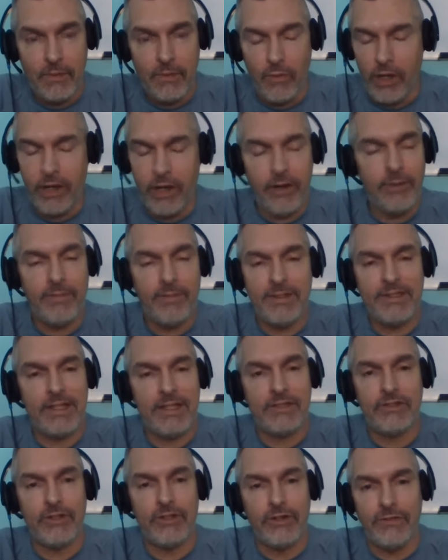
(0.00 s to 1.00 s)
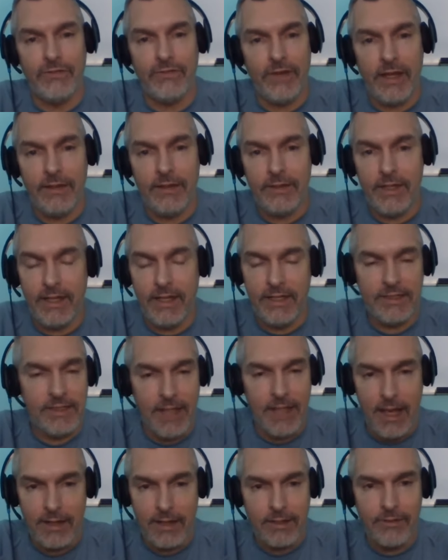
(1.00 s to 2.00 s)
one hundred percent certified. It is
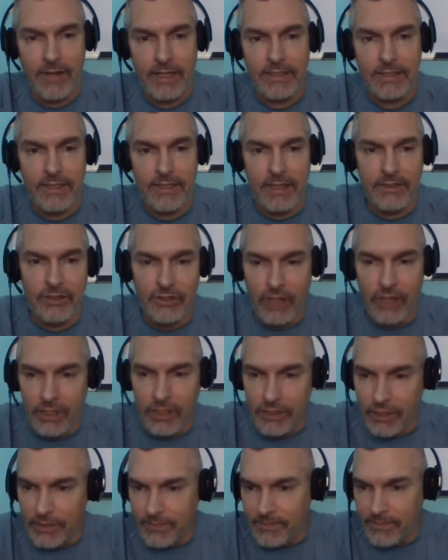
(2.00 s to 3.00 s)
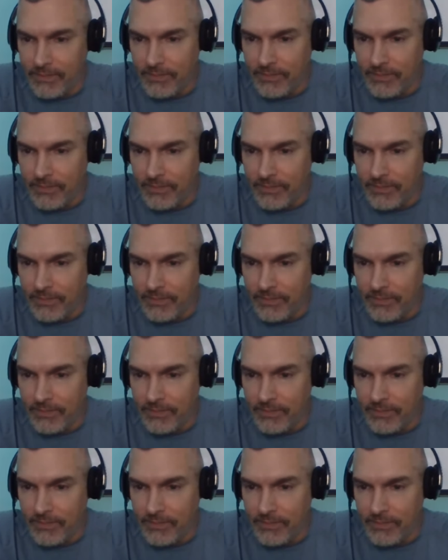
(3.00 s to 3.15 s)
not correct sentence structure.